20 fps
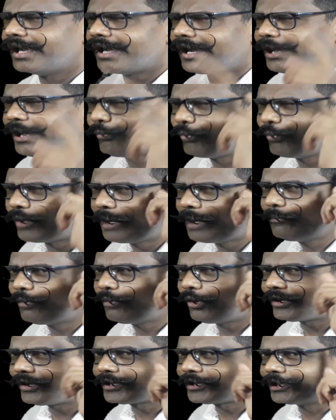And one
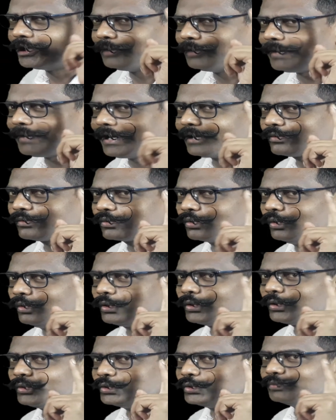more term I
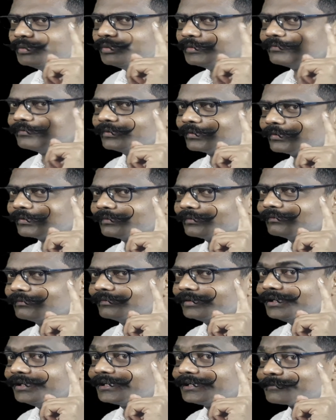told to you before
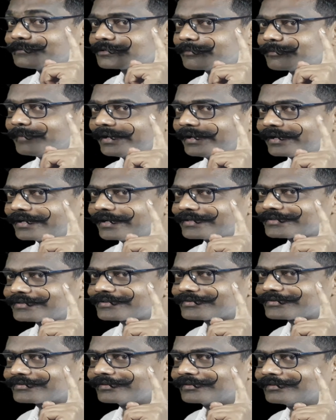in terms of
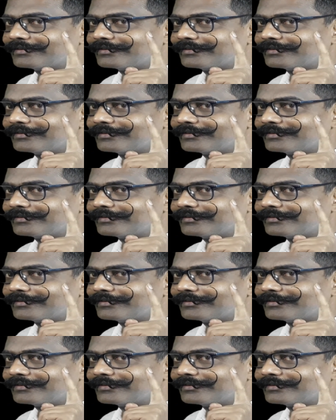matrices,